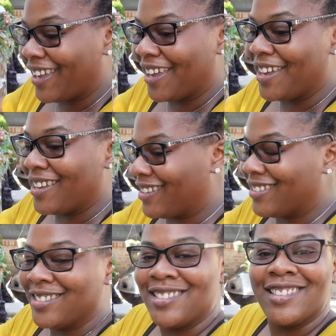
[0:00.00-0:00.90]

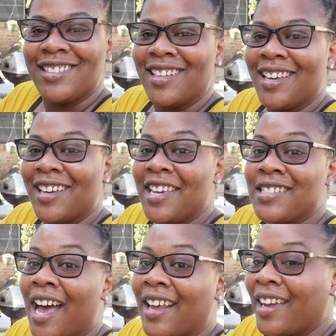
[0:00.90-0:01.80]
And yeah,
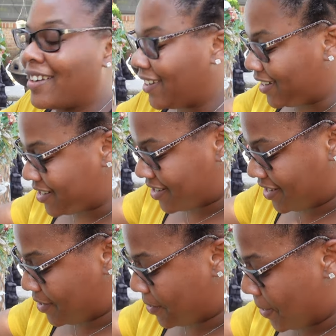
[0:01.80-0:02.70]
it's hot out here,
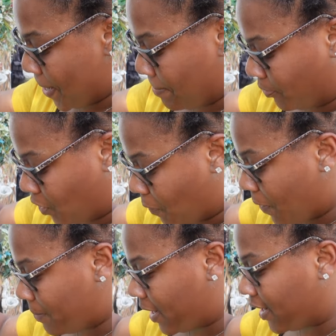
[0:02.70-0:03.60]
so I
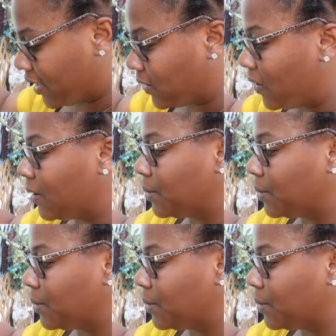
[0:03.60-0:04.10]
won't be out here long.